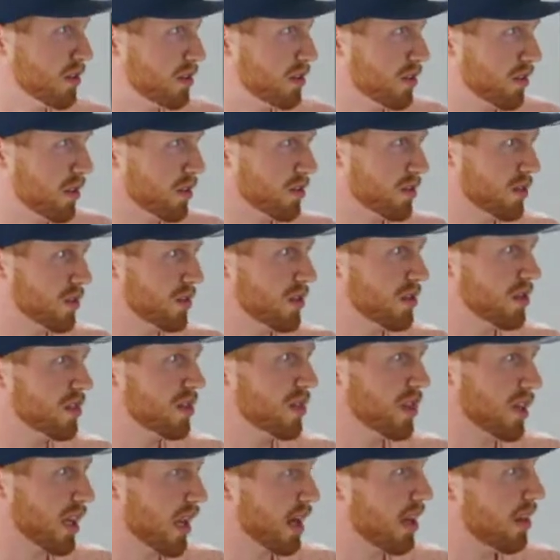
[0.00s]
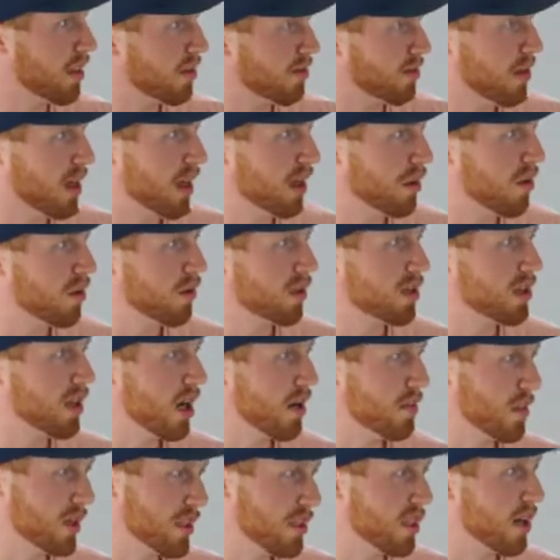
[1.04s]
So those are kind of 3 core
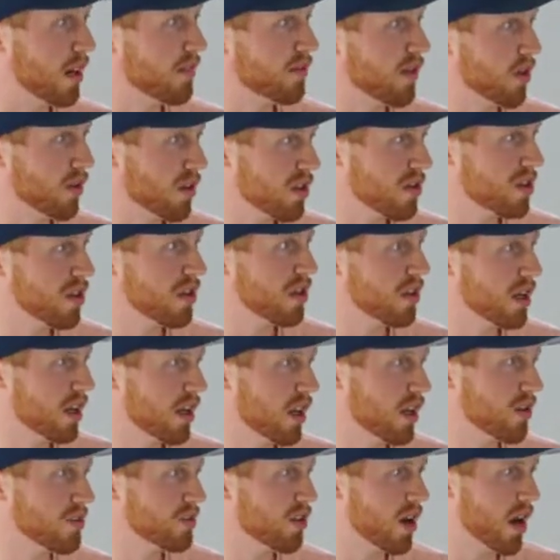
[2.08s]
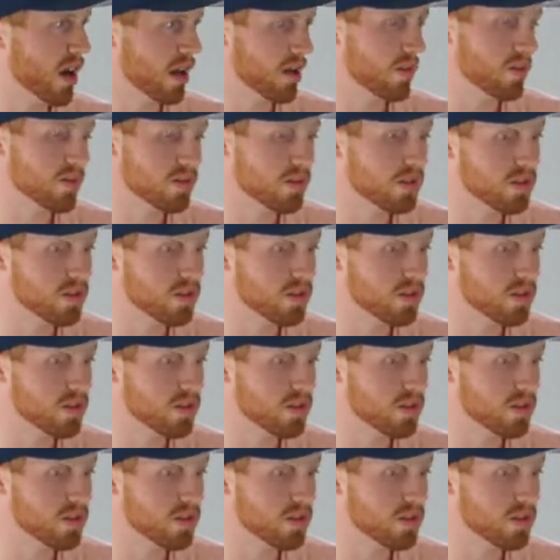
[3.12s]
topics that I focus on, and I try to